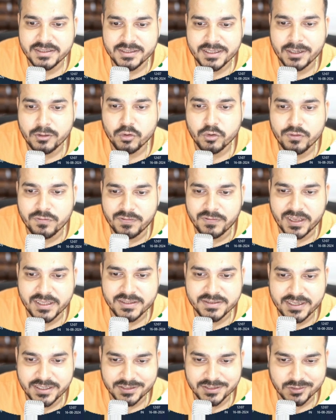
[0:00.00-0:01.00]
and there are two
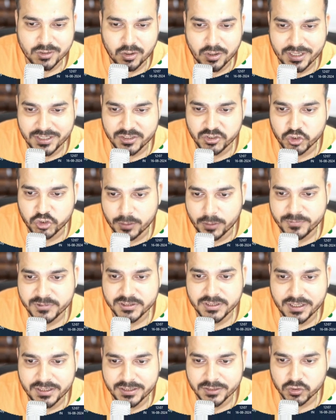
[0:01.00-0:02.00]
files, that is called as
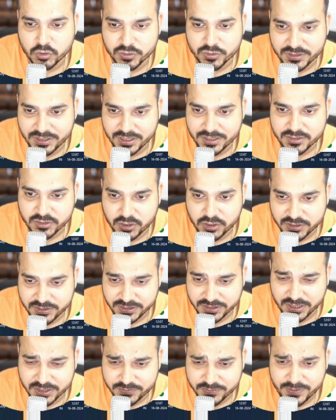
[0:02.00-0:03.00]

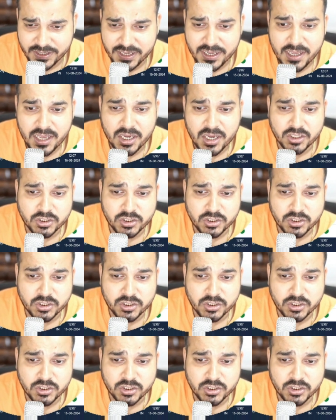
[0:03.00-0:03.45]
jobs_skills.csv,